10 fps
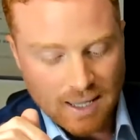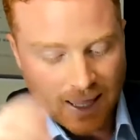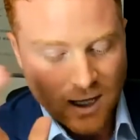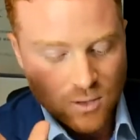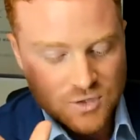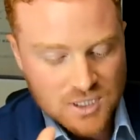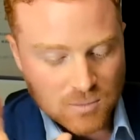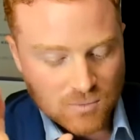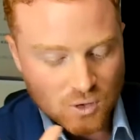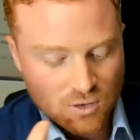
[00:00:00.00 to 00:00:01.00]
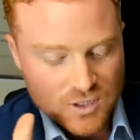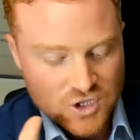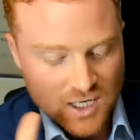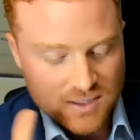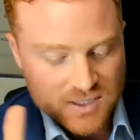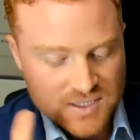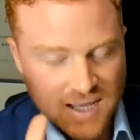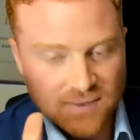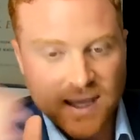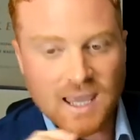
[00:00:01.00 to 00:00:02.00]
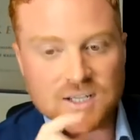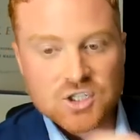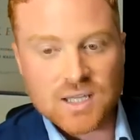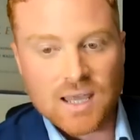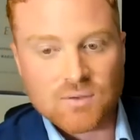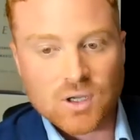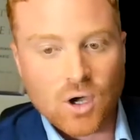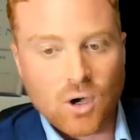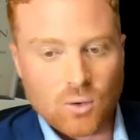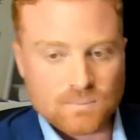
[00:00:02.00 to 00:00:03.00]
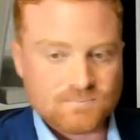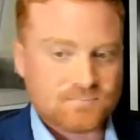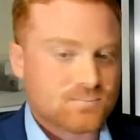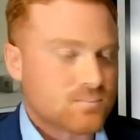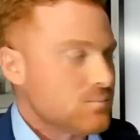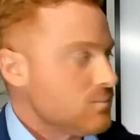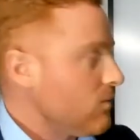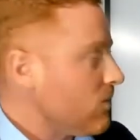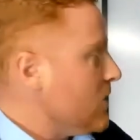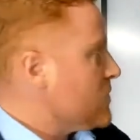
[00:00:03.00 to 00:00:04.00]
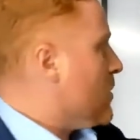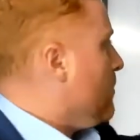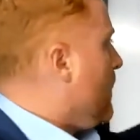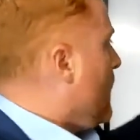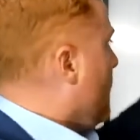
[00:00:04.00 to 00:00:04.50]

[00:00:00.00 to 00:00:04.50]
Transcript: how some of your agendas how they actually have a goal so